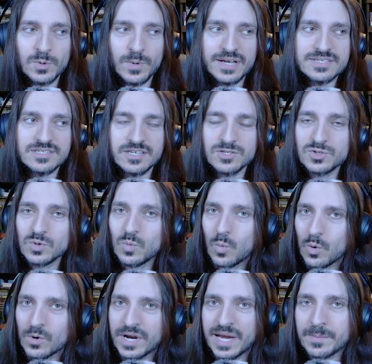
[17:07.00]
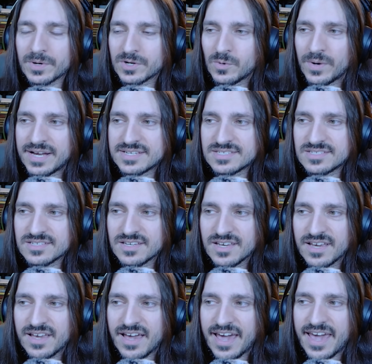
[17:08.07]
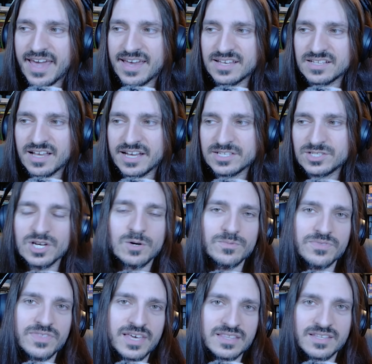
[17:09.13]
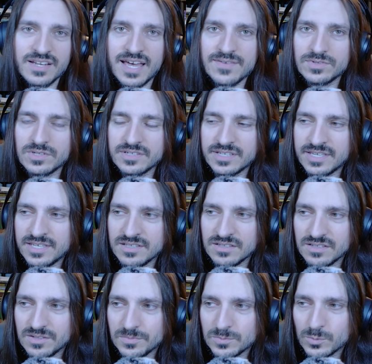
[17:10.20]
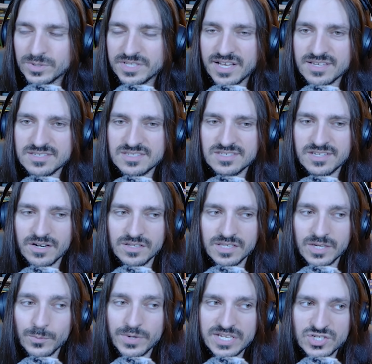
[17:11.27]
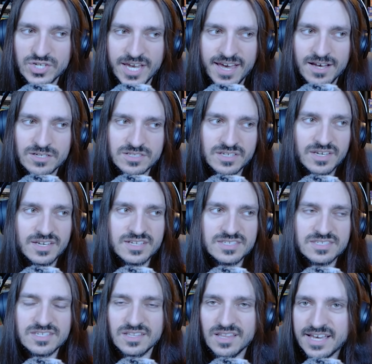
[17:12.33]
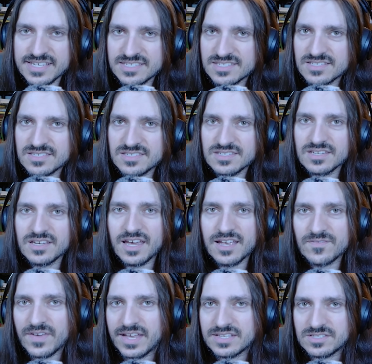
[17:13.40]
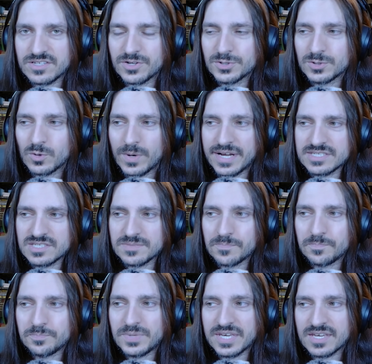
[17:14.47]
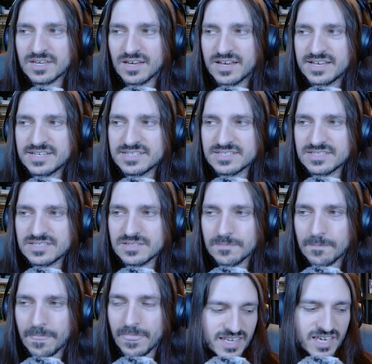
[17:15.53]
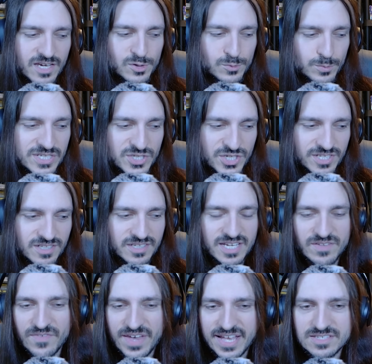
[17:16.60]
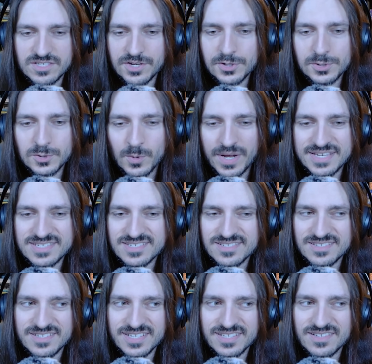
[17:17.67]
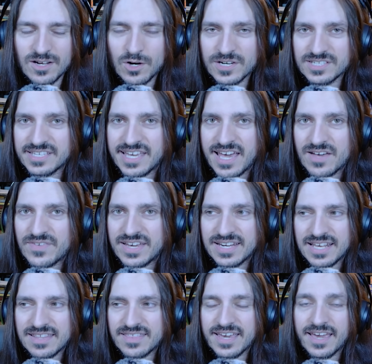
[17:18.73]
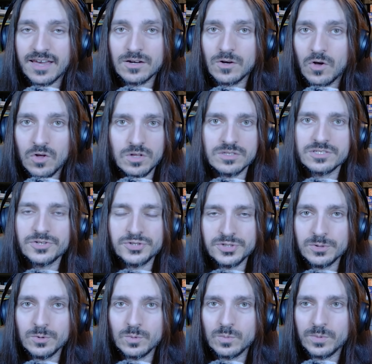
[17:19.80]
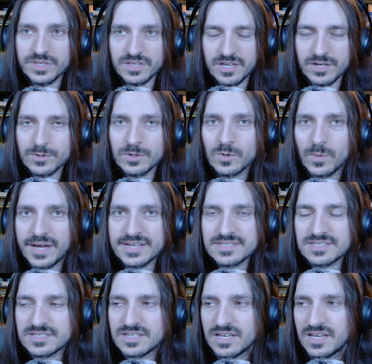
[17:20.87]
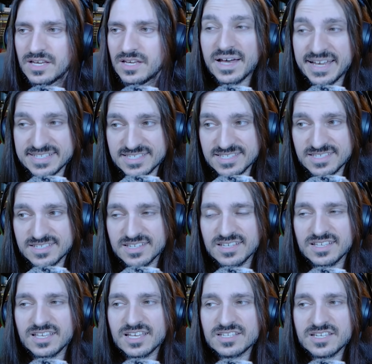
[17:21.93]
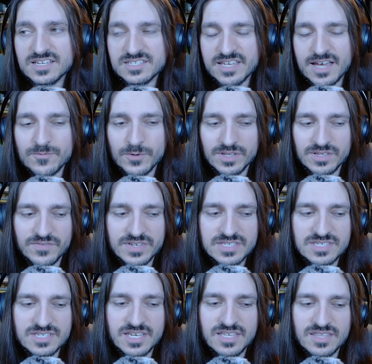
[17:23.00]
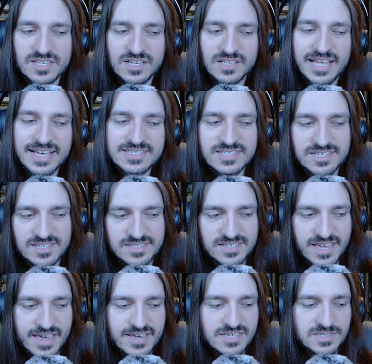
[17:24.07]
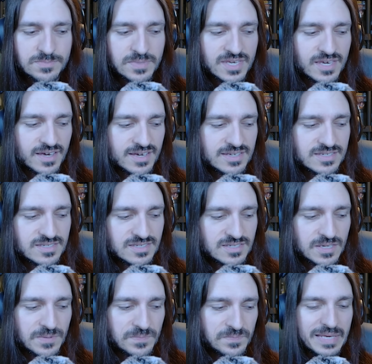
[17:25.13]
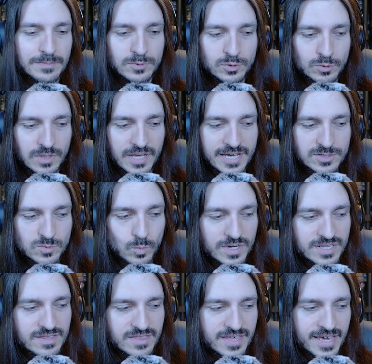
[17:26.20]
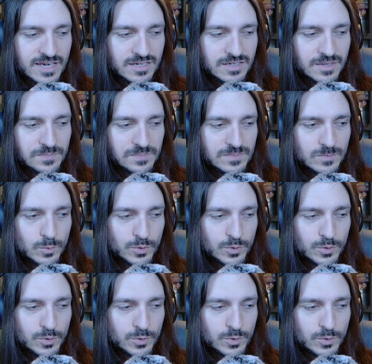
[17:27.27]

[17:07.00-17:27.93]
HeroQuest into Warhammer Quest. And I don't think that Avalon Hill would necessarily reach out to license advanced HeroQuest, because the original advanced HeroQuest didn't hardly have anything at all to do with HeroQuest, but it does have relevance in the classic days because people who liked one thing